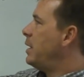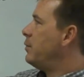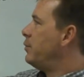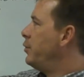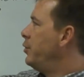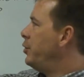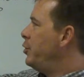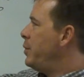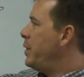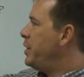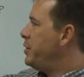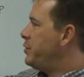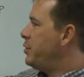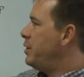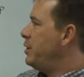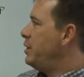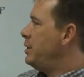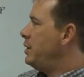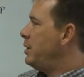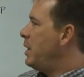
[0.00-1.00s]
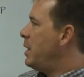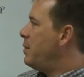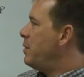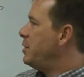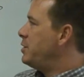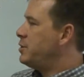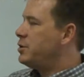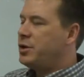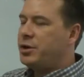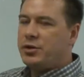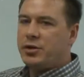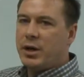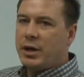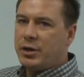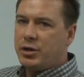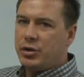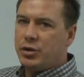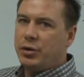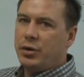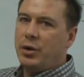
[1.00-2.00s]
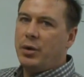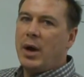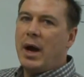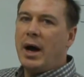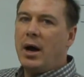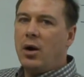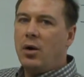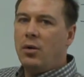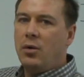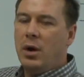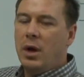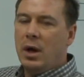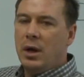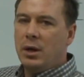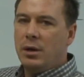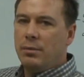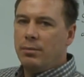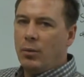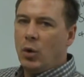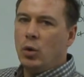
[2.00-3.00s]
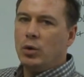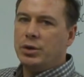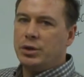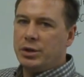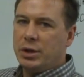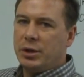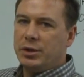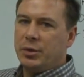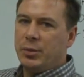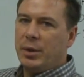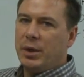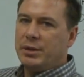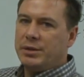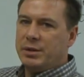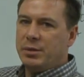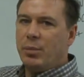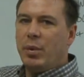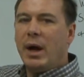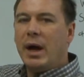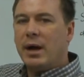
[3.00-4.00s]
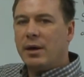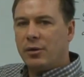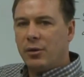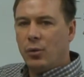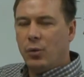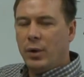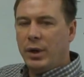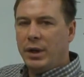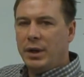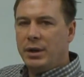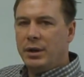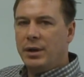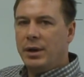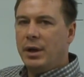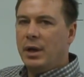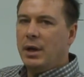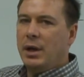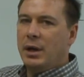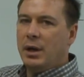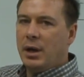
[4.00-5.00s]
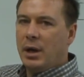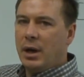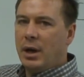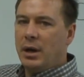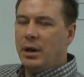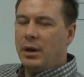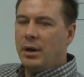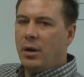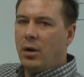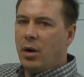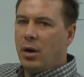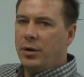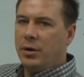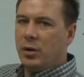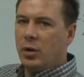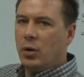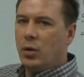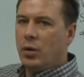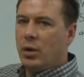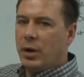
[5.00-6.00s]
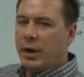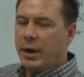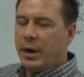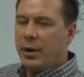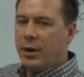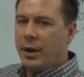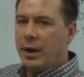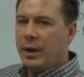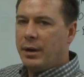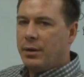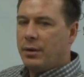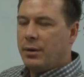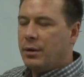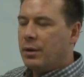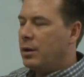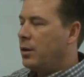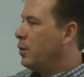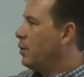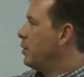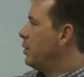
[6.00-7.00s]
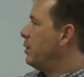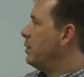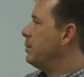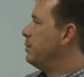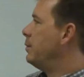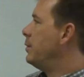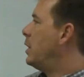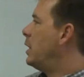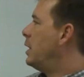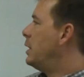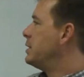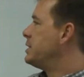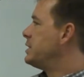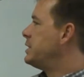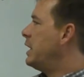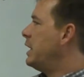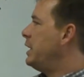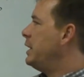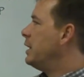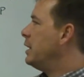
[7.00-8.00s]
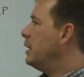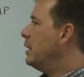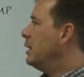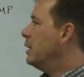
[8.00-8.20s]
rudimentary image to try to show you how most shelter belts impact the wind on a local area or local site.